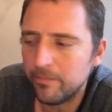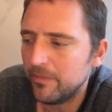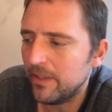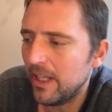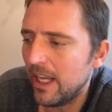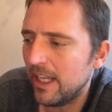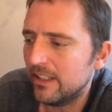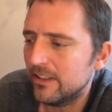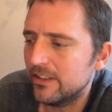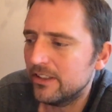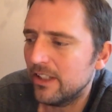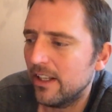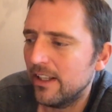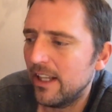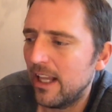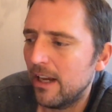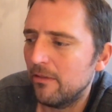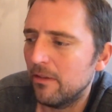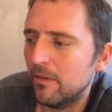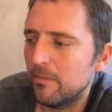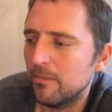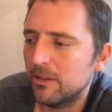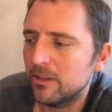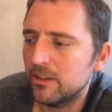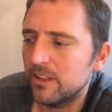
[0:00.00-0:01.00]
Yeah, you saw that
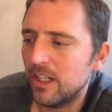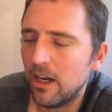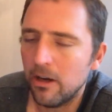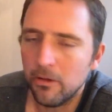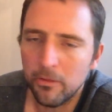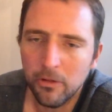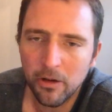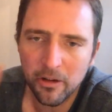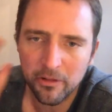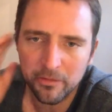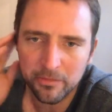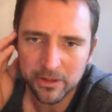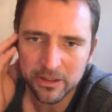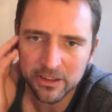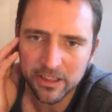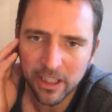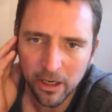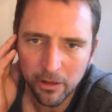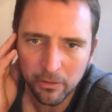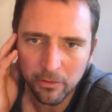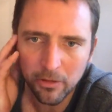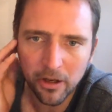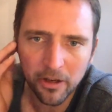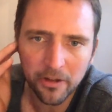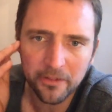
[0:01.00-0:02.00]
with Michelle Wolf.
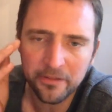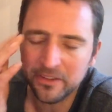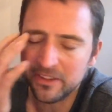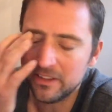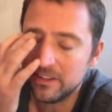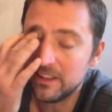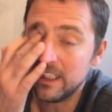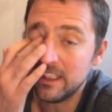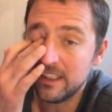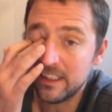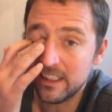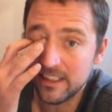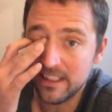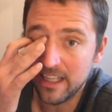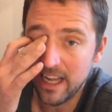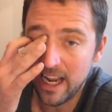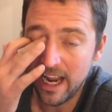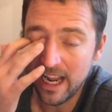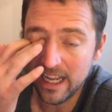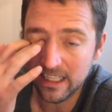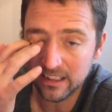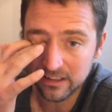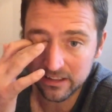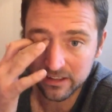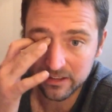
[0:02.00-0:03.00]
Michelle Wolf did the
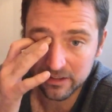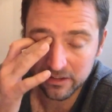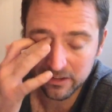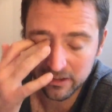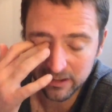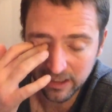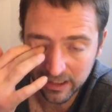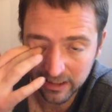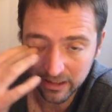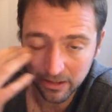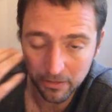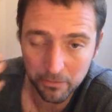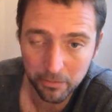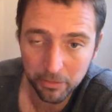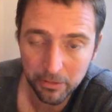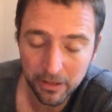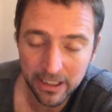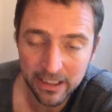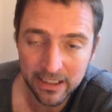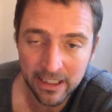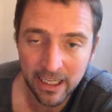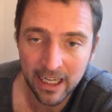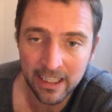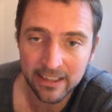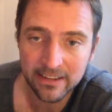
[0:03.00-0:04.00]
dance, said complete
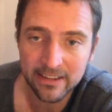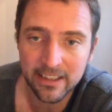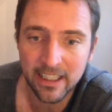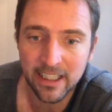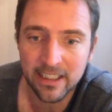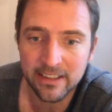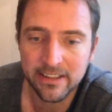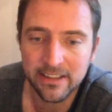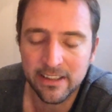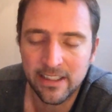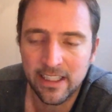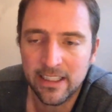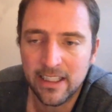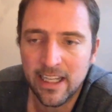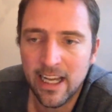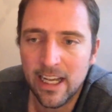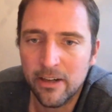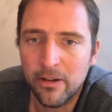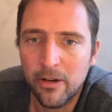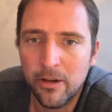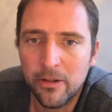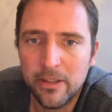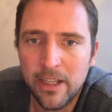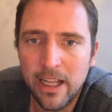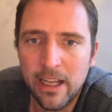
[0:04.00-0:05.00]
nonsense, and then got
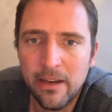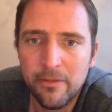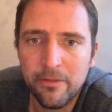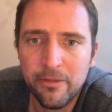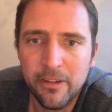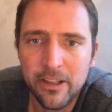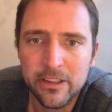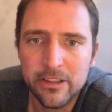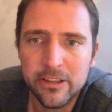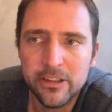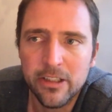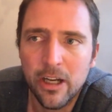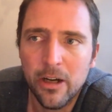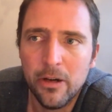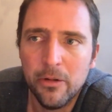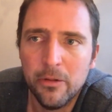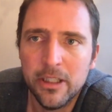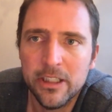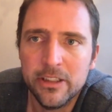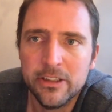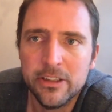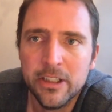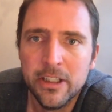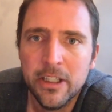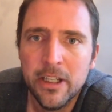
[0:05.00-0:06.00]
her own Netflix show,
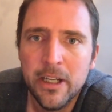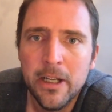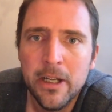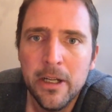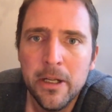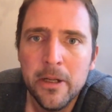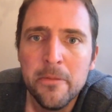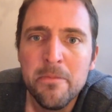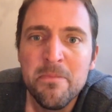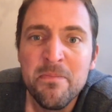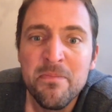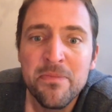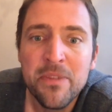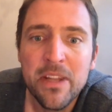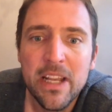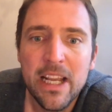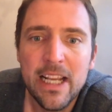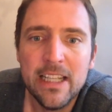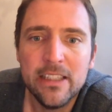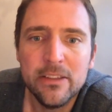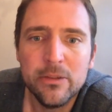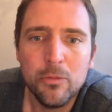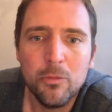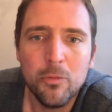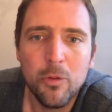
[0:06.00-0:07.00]
which
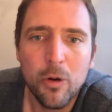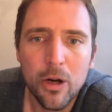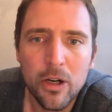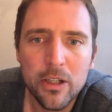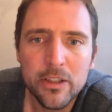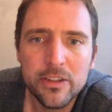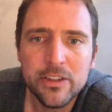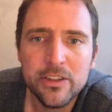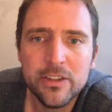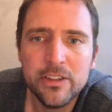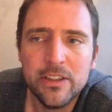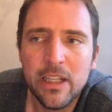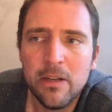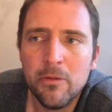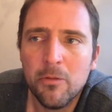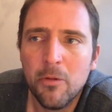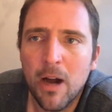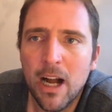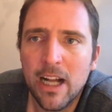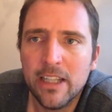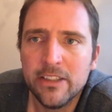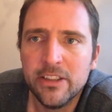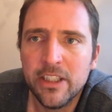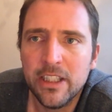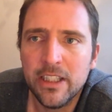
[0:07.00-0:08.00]
is worse than
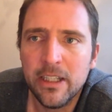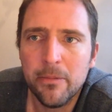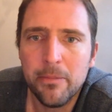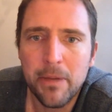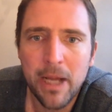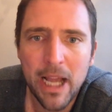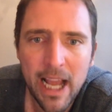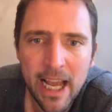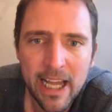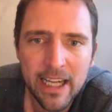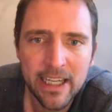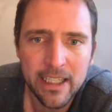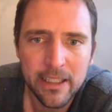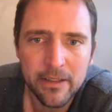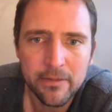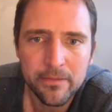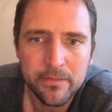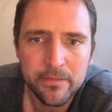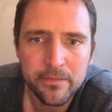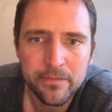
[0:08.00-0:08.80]
watching a beheading.